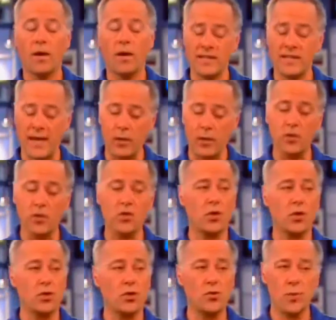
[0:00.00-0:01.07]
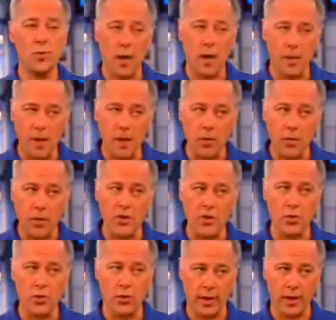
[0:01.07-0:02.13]
Exactly what it's going to do, I'm not quite
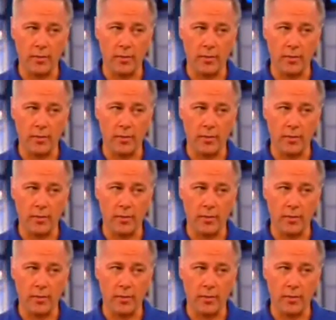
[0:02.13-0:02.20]
sure yet.